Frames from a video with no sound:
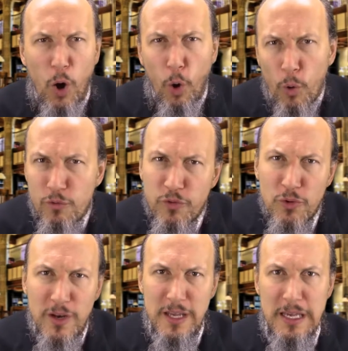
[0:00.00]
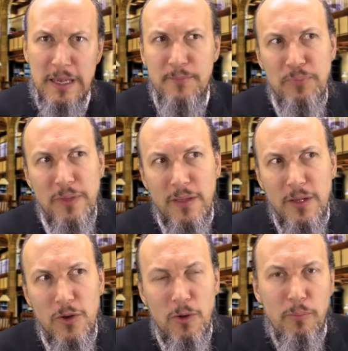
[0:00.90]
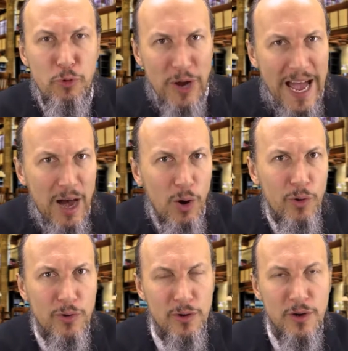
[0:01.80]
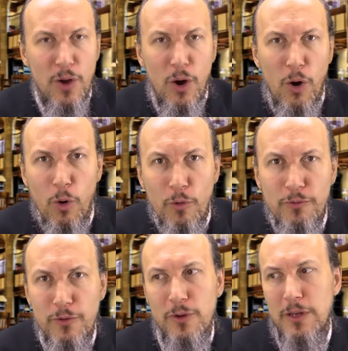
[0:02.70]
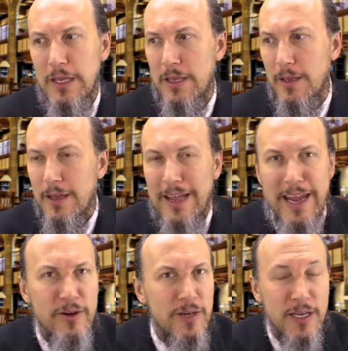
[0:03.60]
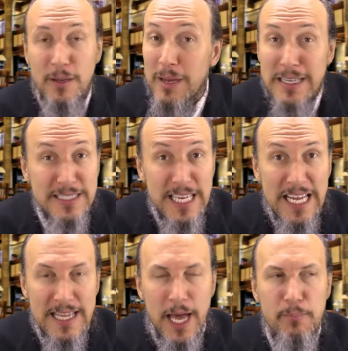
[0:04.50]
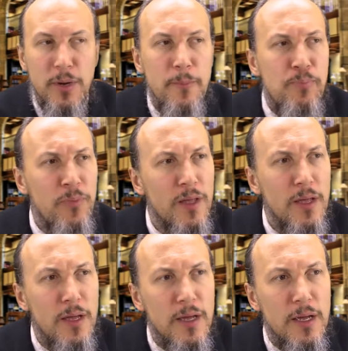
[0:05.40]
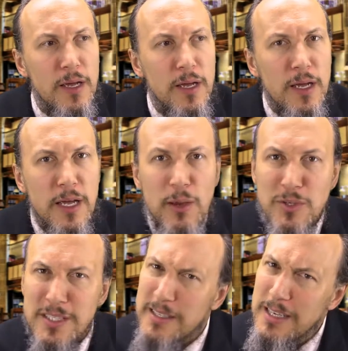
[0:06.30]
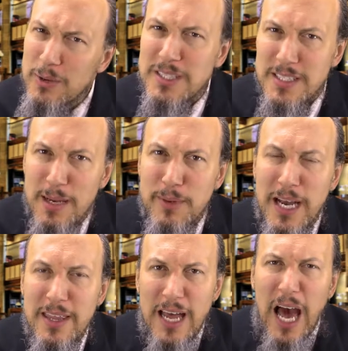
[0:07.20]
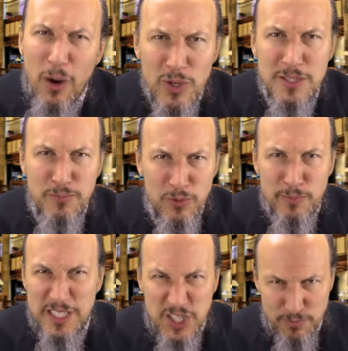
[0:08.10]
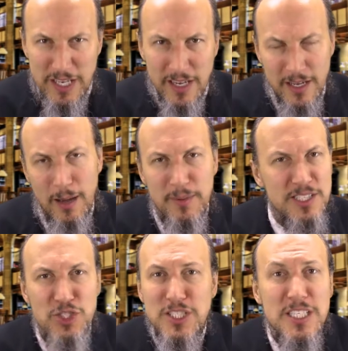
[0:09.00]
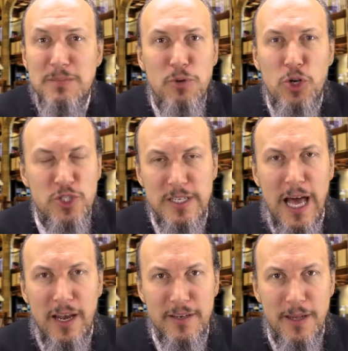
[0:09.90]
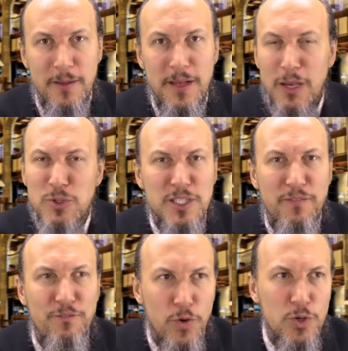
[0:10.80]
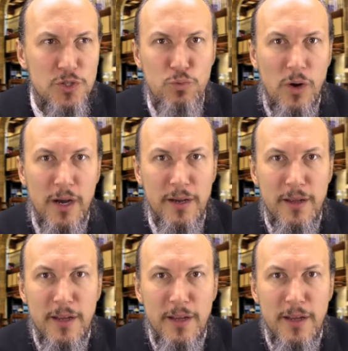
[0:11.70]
overly, you know, proud or overly arrogant. I'm not saying that, but he was a, he was the type of guy that always would be speaking up. It's just his personality. He was the first one